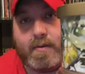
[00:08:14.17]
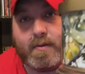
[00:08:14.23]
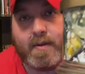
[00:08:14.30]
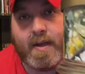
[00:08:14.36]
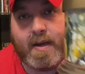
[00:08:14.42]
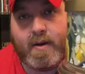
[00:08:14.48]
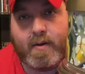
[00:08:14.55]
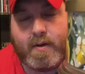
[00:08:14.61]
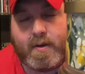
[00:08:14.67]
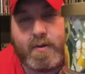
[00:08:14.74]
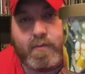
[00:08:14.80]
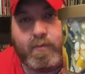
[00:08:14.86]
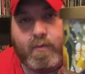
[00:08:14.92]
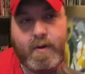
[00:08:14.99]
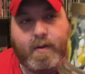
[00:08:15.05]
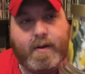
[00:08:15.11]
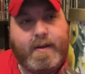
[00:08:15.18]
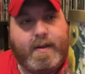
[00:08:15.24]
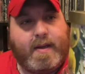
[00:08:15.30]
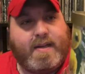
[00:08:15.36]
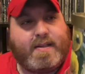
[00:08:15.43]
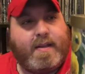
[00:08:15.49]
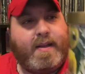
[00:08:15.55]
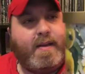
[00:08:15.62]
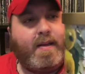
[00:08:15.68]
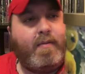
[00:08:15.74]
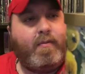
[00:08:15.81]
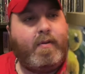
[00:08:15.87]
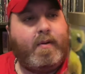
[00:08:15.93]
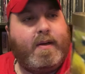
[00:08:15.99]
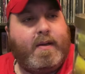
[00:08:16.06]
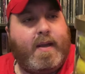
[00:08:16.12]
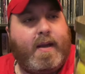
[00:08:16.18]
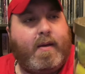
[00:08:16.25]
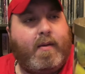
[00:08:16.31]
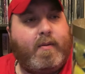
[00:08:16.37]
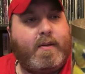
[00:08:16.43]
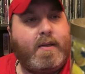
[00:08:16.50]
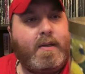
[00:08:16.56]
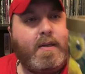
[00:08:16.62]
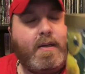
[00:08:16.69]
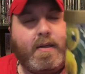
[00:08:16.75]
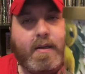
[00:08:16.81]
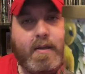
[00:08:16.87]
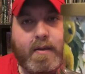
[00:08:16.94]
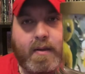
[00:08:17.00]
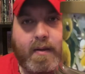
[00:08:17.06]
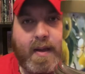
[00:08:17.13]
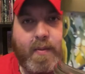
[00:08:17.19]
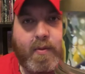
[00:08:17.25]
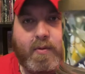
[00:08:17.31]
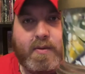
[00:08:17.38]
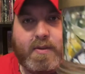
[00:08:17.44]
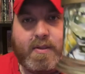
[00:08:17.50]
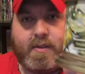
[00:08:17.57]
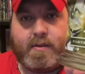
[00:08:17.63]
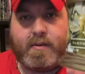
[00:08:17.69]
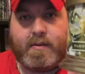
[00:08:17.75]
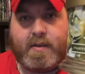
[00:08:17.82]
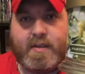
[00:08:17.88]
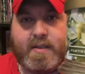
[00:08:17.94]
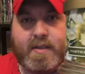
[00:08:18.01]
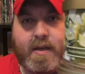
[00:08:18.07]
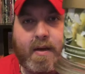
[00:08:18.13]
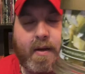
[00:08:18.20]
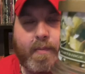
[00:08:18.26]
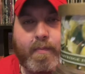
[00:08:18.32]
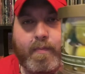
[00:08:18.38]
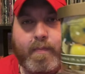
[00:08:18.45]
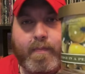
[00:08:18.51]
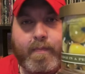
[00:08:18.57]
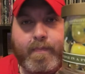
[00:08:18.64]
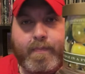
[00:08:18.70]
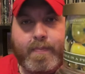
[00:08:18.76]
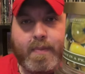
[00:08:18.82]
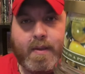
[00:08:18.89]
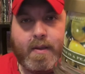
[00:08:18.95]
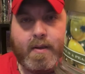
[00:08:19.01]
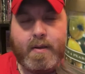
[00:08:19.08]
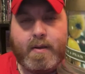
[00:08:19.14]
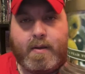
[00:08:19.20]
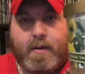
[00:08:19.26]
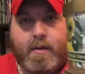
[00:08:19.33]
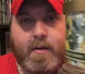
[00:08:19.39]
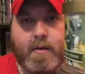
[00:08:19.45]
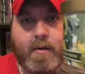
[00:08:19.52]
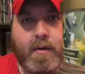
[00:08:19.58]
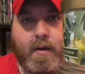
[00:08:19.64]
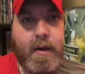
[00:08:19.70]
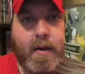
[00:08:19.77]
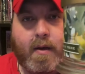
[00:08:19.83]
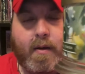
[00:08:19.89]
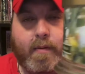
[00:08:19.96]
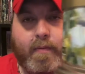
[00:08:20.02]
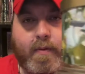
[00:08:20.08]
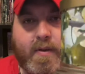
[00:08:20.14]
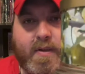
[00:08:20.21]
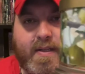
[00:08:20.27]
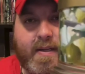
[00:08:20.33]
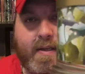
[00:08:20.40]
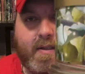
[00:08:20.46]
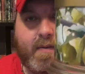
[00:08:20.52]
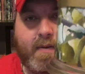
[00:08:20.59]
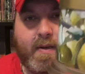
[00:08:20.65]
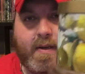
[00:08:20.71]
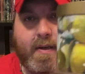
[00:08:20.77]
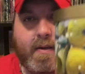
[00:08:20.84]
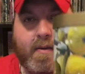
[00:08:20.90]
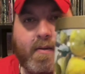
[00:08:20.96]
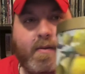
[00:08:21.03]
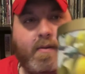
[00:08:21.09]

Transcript: They are just really nice. I think they really nailed the labels this time uh, for the T S V.